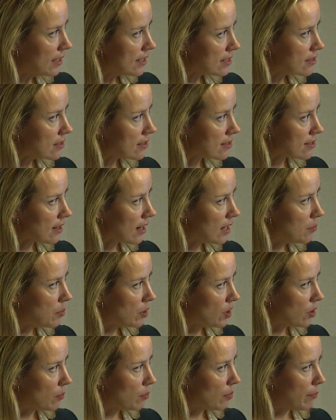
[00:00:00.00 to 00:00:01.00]
is the
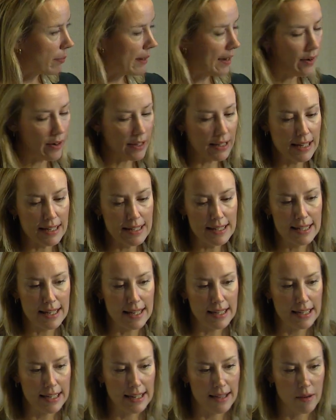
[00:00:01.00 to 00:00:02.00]
cyber preparedness.
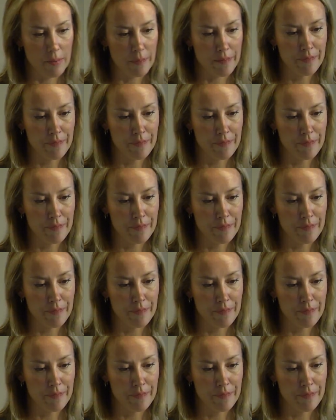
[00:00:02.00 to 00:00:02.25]
And